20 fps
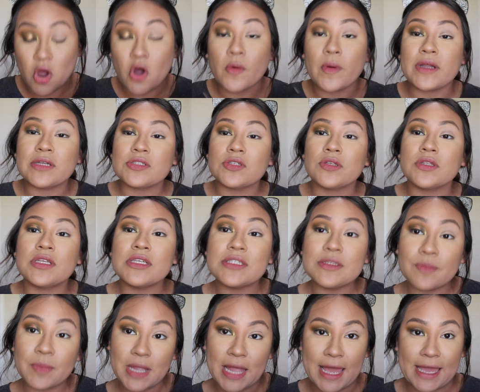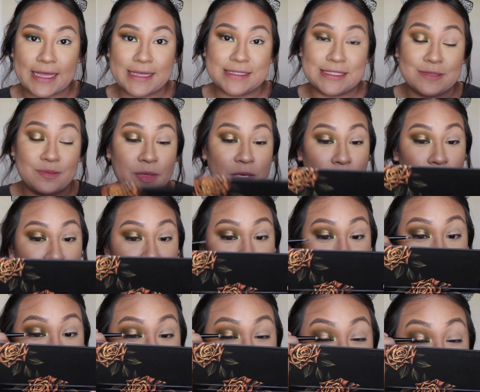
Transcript: Alright, so this black is pigmented,